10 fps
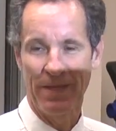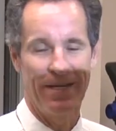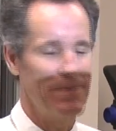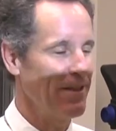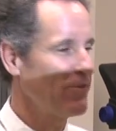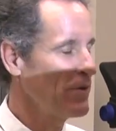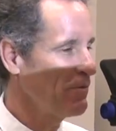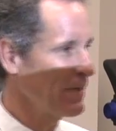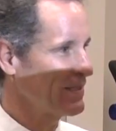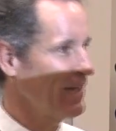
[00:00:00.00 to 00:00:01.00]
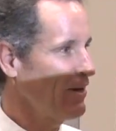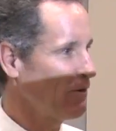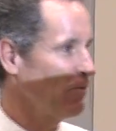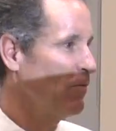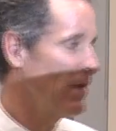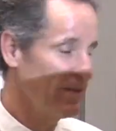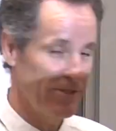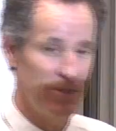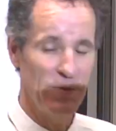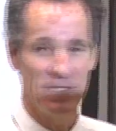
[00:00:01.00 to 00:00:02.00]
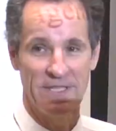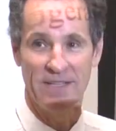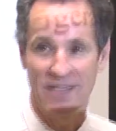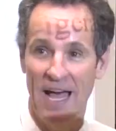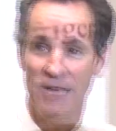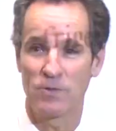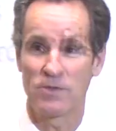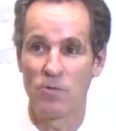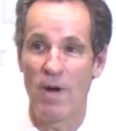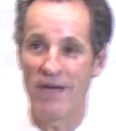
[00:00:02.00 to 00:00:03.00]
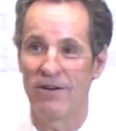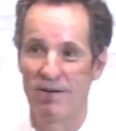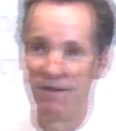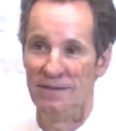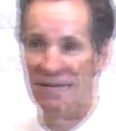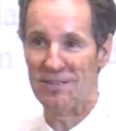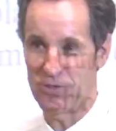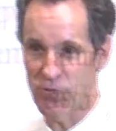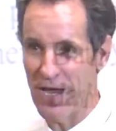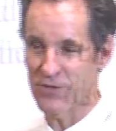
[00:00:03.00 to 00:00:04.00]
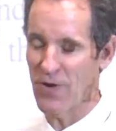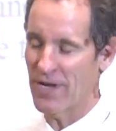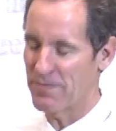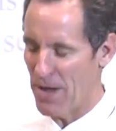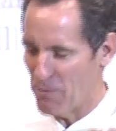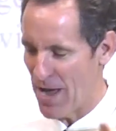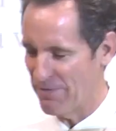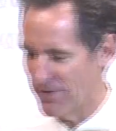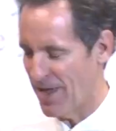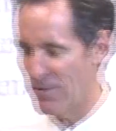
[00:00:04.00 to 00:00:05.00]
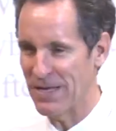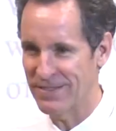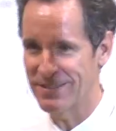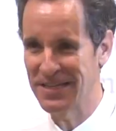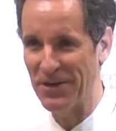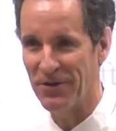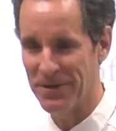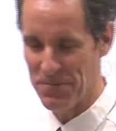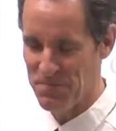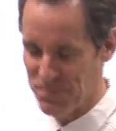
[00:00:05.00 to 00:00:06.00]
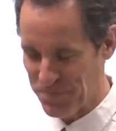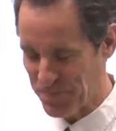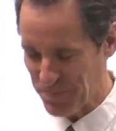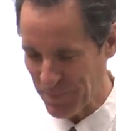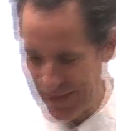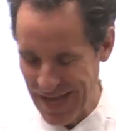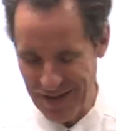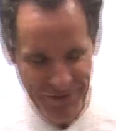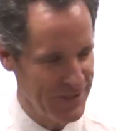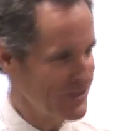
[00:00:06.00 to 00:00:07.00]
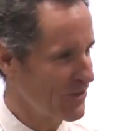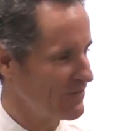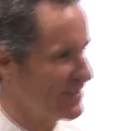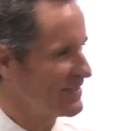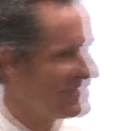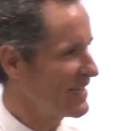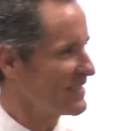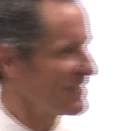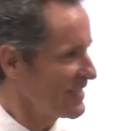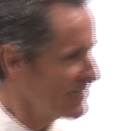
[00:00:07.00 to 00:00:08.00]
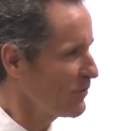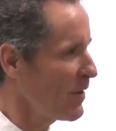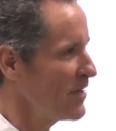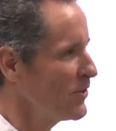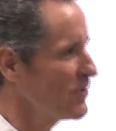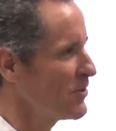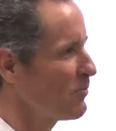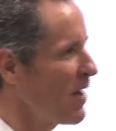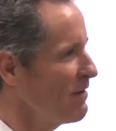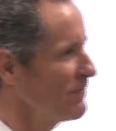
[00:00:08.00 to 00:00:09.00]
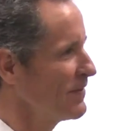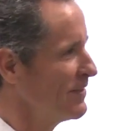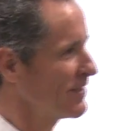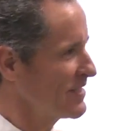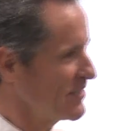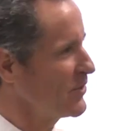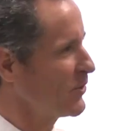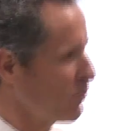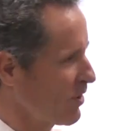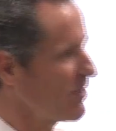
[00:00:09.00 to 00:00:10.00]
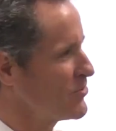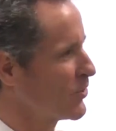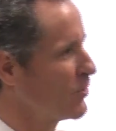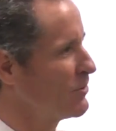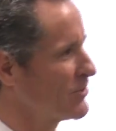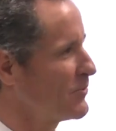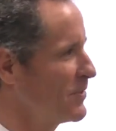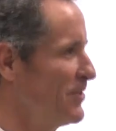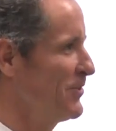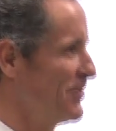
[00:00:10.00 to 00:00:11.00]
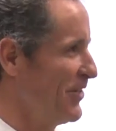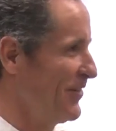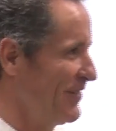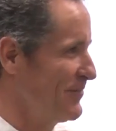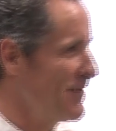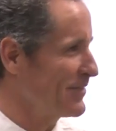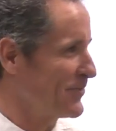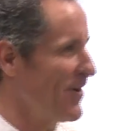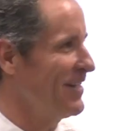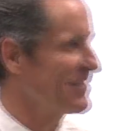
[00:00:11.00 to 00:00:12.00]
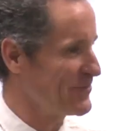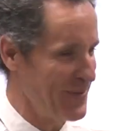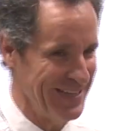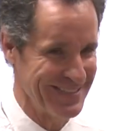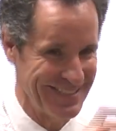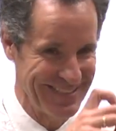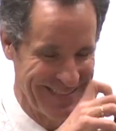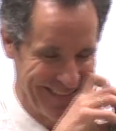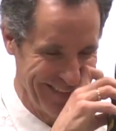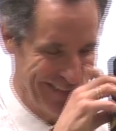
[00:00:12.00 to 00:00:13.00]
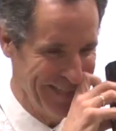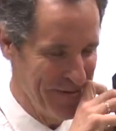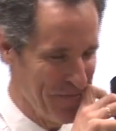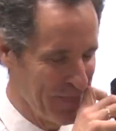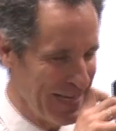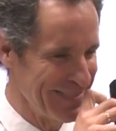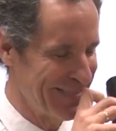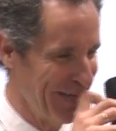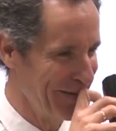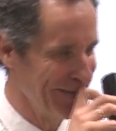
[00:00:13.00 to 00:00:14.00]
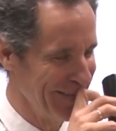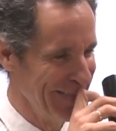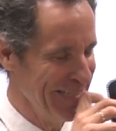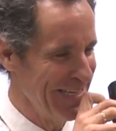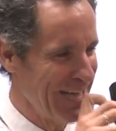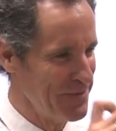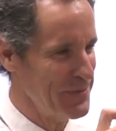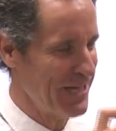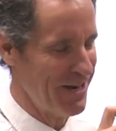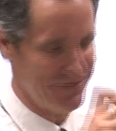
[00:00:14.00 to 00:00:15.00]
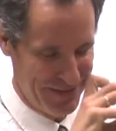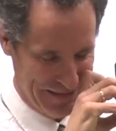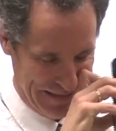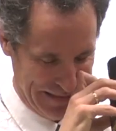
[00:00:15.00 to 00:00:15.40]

And then about 3 weeks later, one of the students in the class was a waiter at this restaurant, and my wife and I went to dinner. And after he served us, he says, "Is this the way you and your wife continue to work on your goals to reduce your restaurant expenses?" So you got to be careful.